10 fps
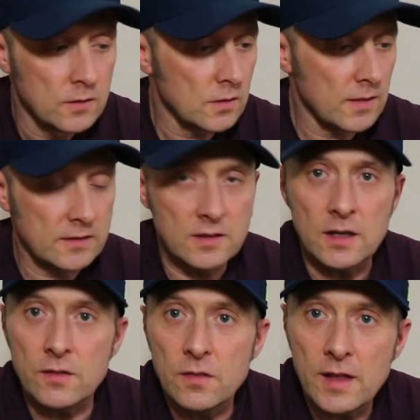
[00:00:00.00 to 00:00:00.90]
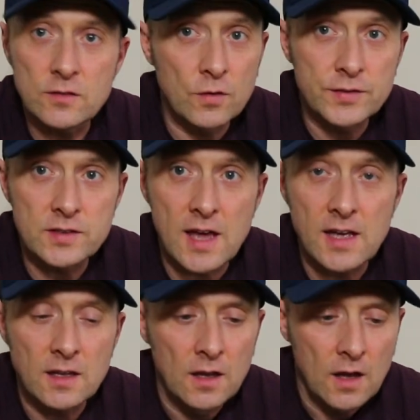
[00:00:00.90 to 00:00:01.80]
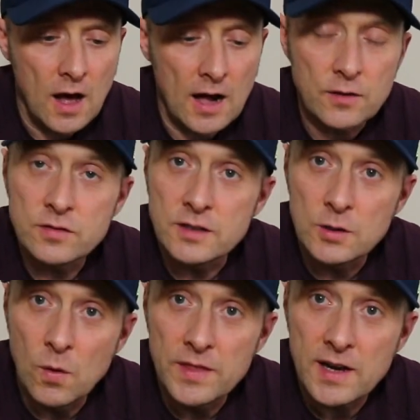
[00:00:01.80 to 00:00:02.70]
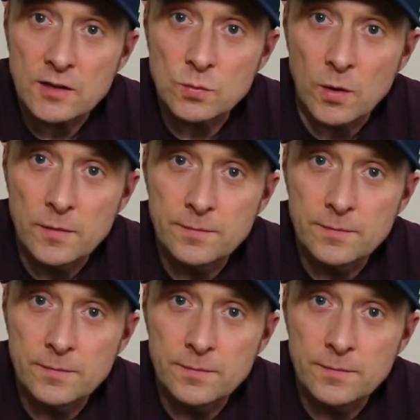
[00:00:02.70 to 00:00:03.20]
So that's it. That's all for today. I'll see you on the next one.